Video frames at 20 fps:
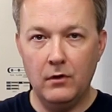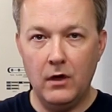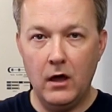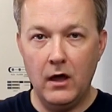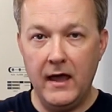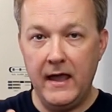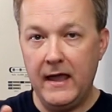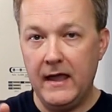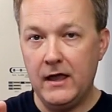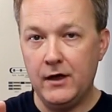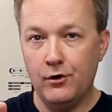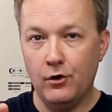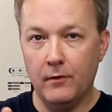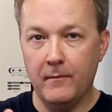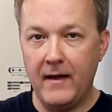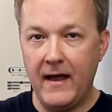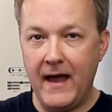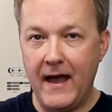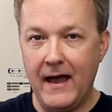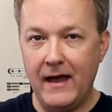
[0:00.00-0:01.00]
ahead or
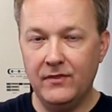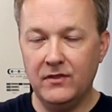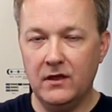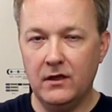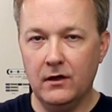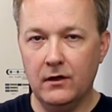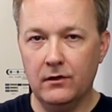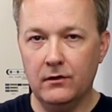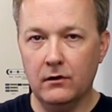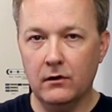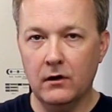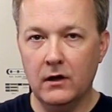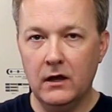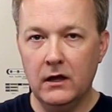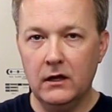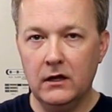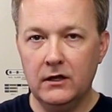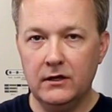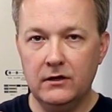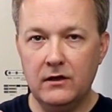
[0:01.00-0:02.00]
behind the other,
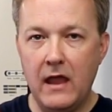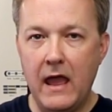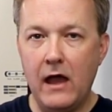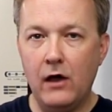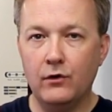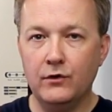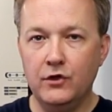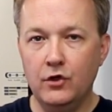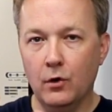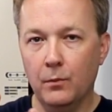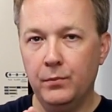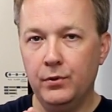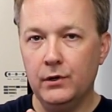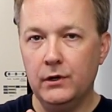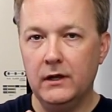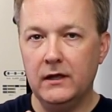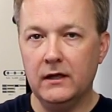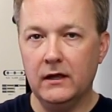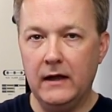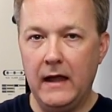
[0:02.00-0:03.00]
now you're
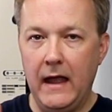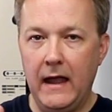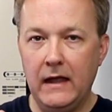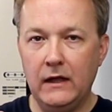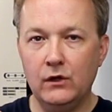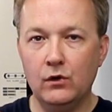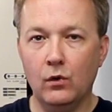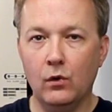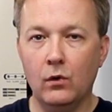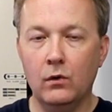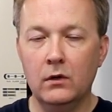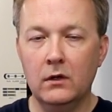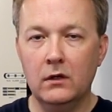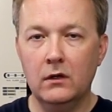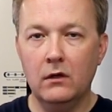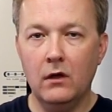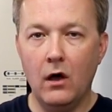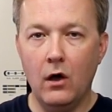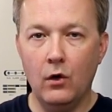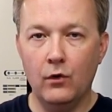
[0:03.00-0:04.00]
putting an angle
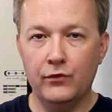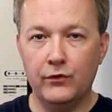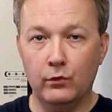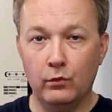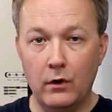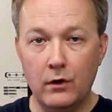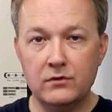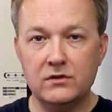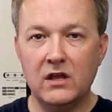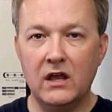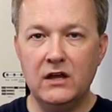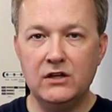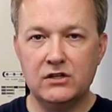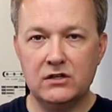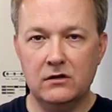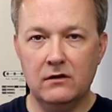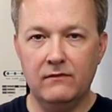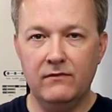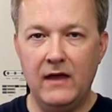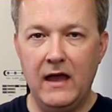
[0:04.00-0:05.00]
on the
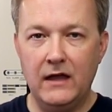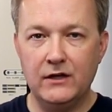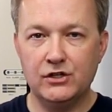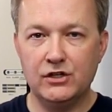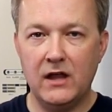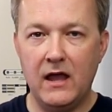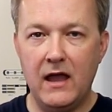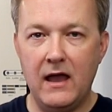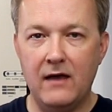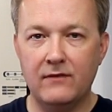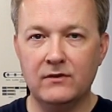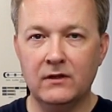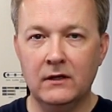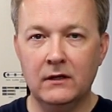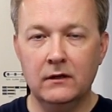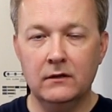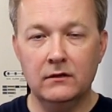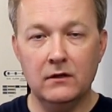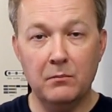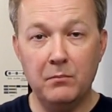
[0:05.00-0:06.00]
rotation of that shaft.
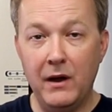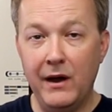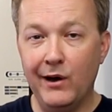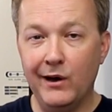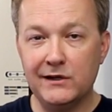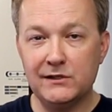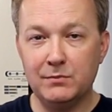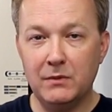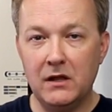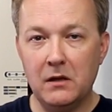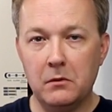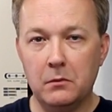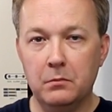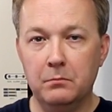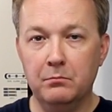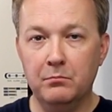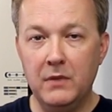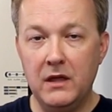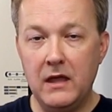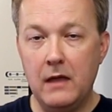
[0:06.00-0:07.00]
The bearings may
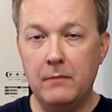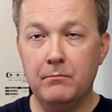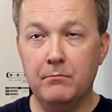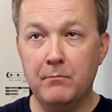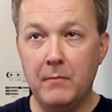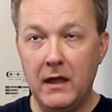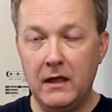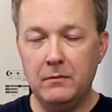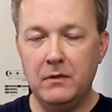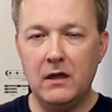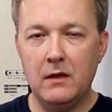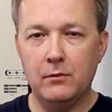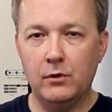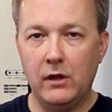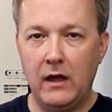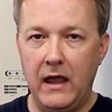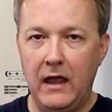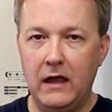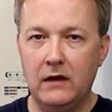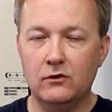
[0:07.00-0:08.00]
be able
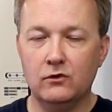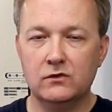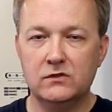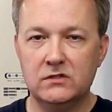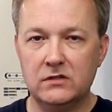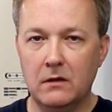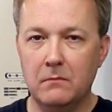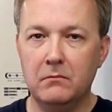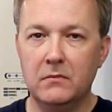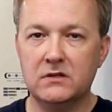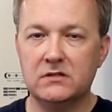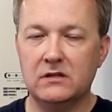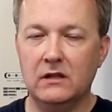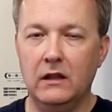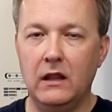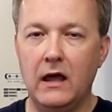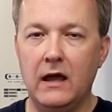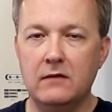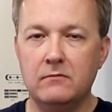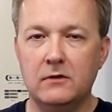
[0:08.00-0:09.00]
to handle some
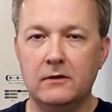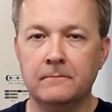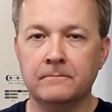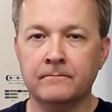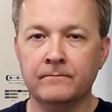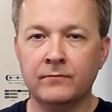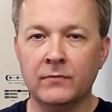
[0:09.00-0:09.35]
misalignment,